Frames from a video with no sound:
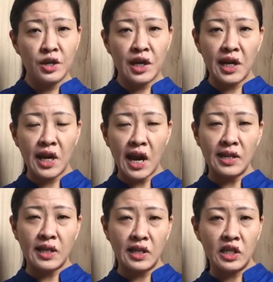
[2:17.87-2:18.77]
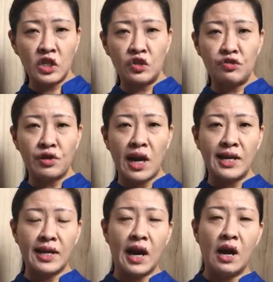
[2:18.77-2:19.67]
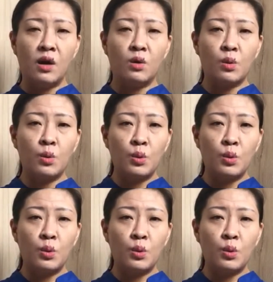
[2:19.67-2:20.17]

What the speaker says: Okay, I started to write down